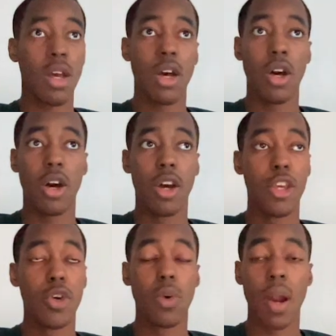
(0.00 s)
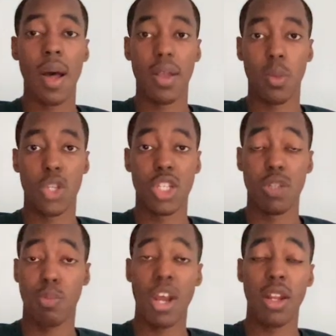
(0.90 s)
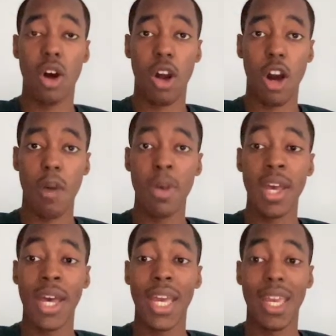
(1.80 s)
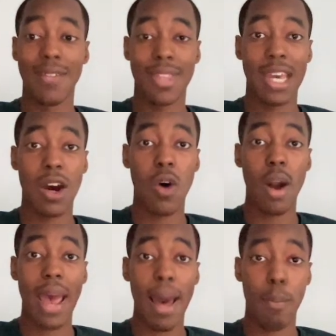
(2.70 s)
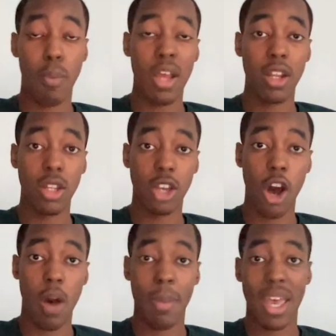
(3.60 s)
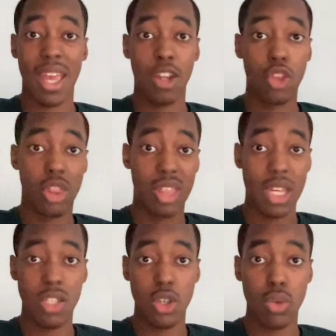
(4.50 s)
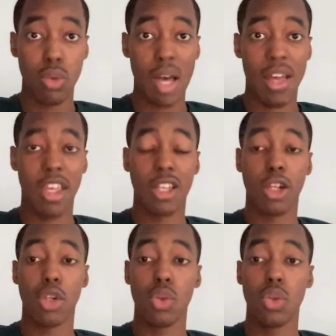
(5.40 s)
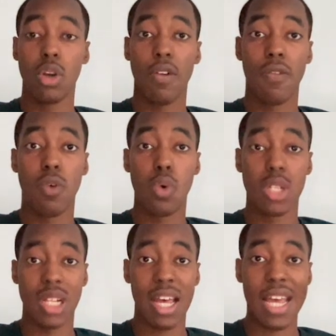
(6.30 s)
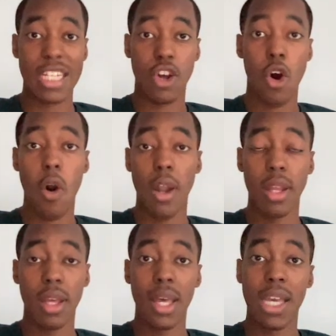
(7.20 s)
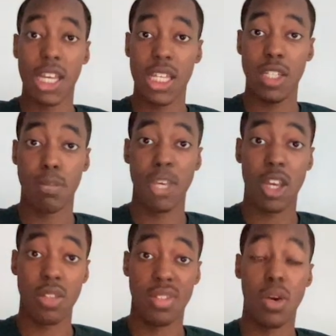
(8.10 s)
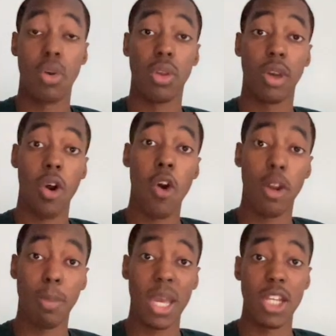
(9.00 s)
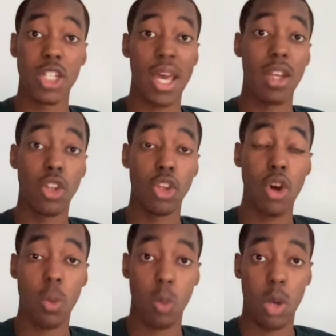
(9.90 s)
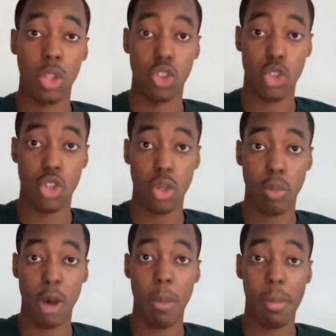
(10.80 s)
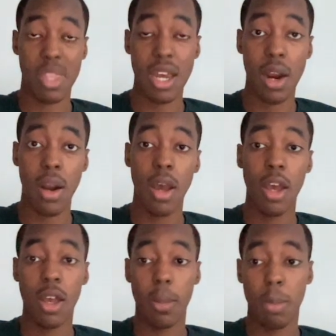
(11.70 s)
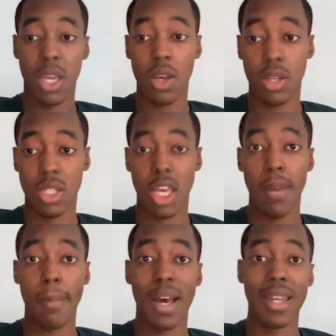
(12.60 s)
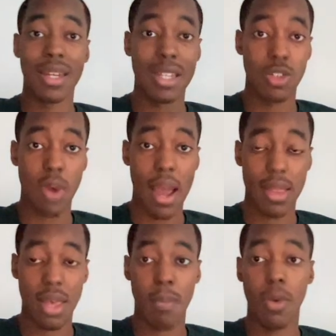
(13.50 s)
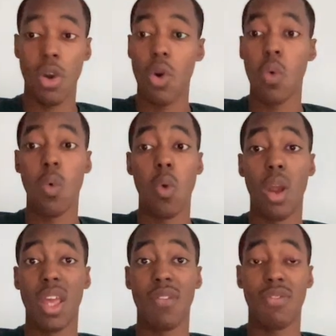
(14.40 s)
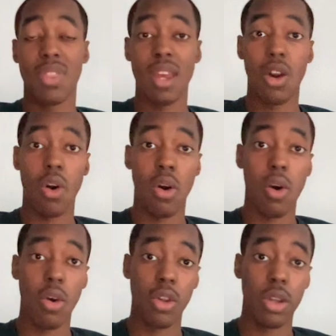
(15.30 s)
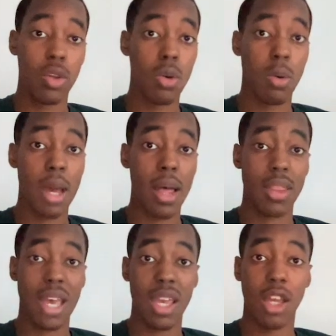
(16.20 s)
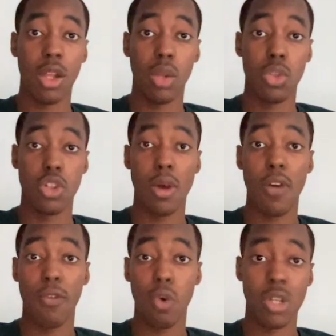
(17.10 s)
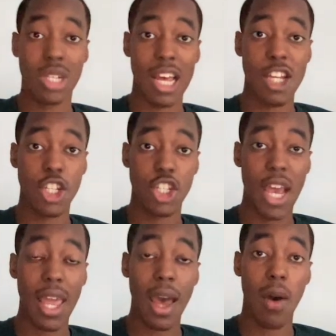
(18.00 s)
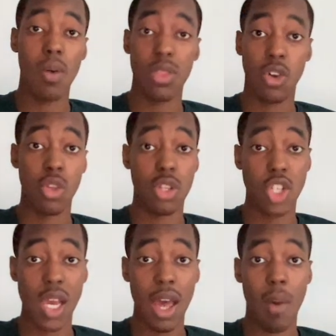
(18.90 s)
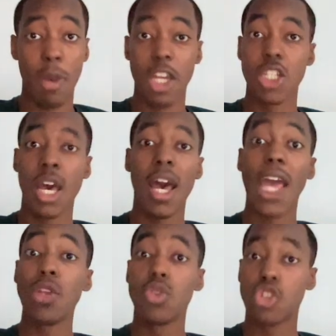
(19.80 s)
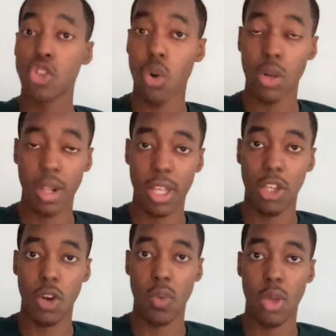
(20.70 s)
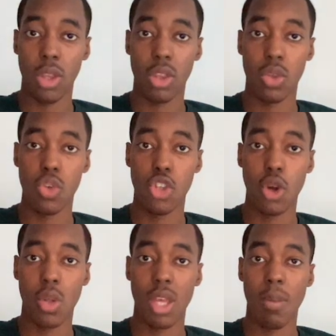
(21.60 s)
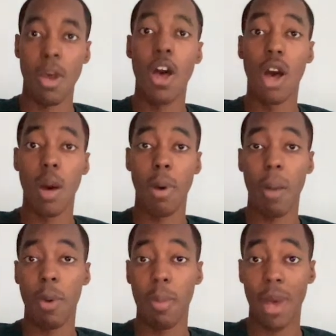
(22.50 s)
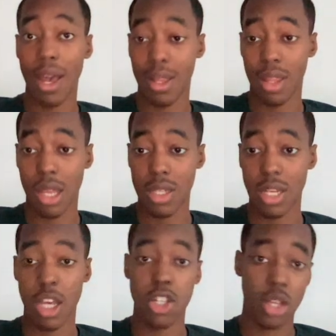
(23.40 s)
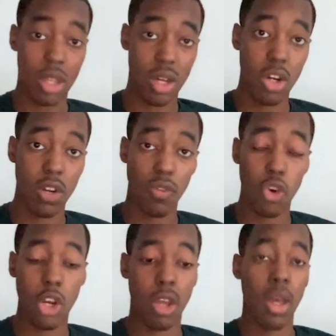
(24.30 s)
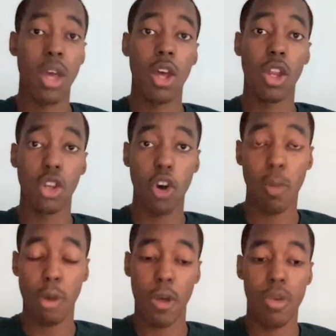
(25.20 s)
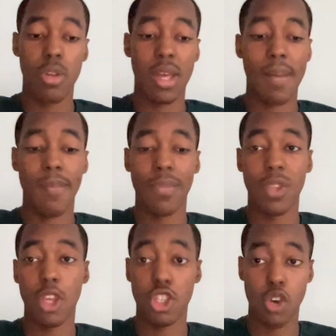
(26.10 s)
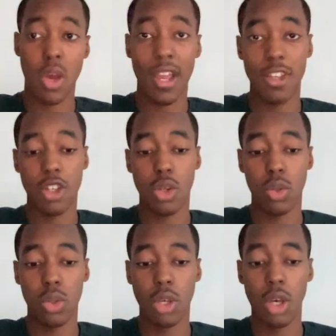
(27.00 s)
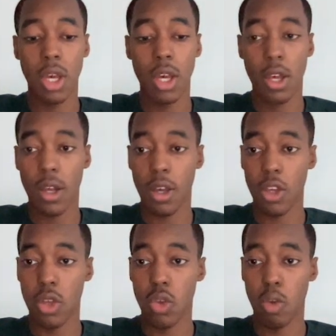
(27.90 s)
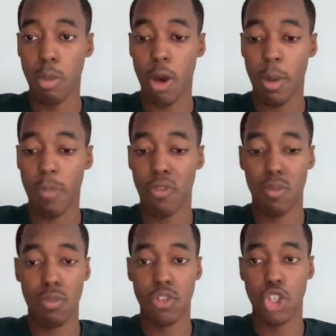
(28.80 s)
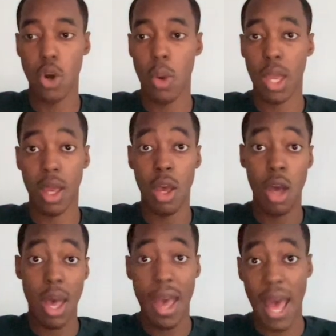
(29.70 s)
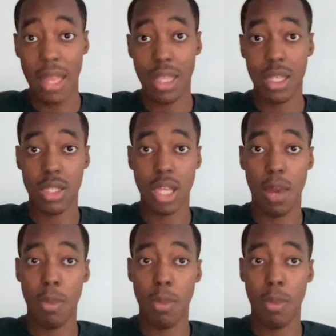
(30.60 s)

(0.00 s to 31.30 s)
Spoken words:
a URL, which is brand.com, if they are at brand.com and this URL include /cart, it's because they're on the cart page, and you don't want to show the pop-up there because it might distract them. Or if they are on a URL that includes /checkout, they're on the checkout page, and you certainly don't want to show them a pop-up at that stage. They're converting, don't bother them. So exclude your pop-up from showing at this step